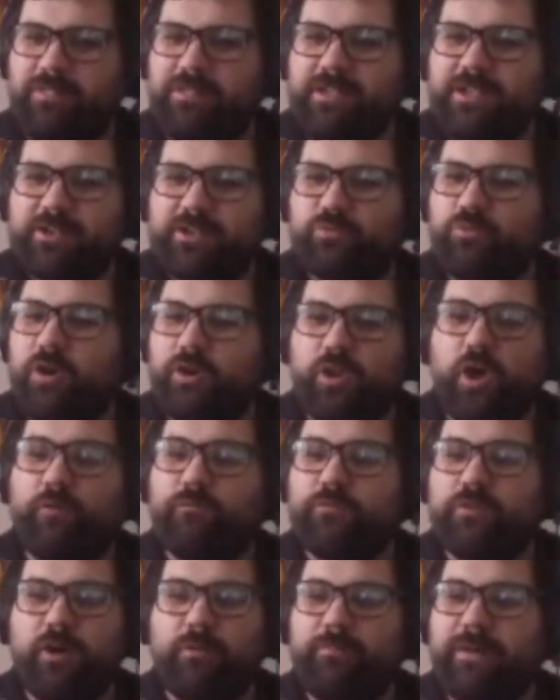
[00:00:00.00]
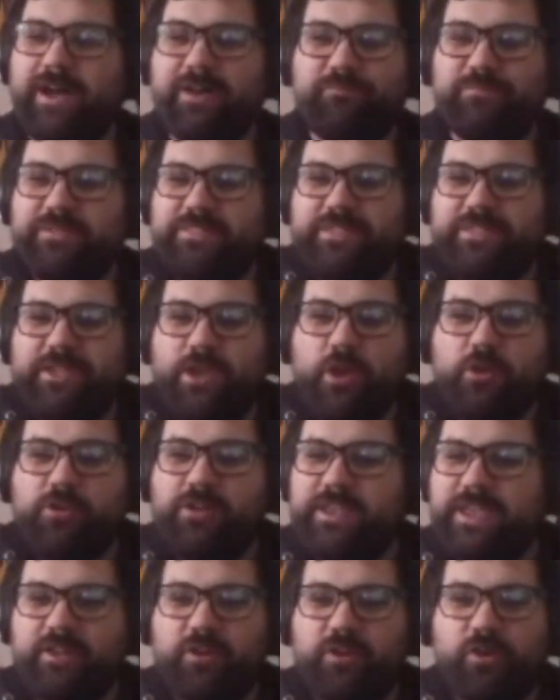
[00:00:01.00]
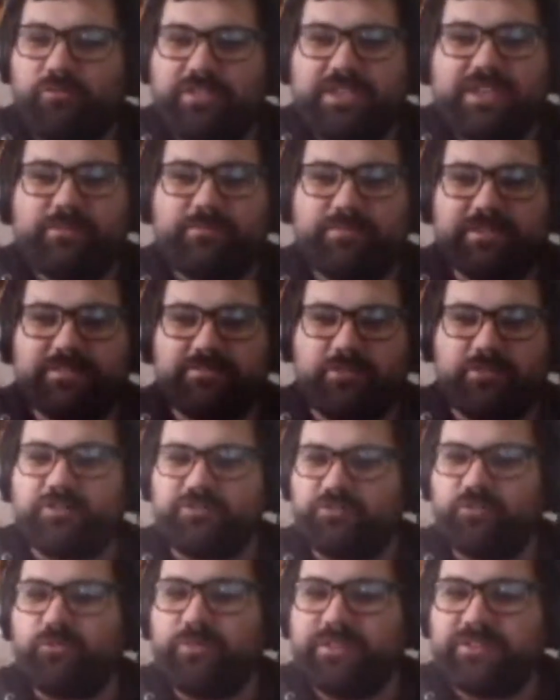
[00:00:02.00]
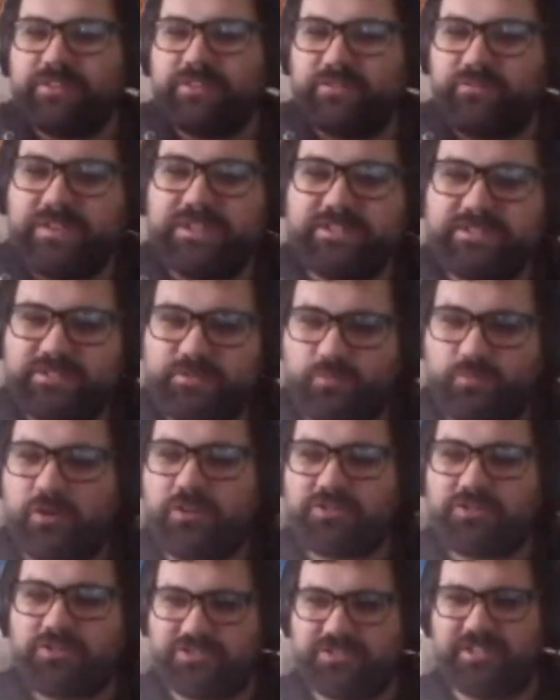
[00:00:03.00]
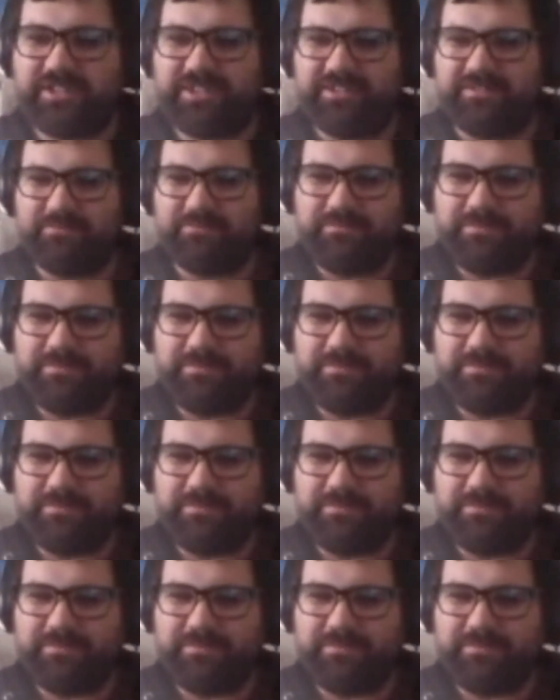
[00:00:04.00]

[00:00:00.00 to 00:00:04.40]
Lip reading: quite often I may have been the only adult there, but I still went to the theaters to watch them.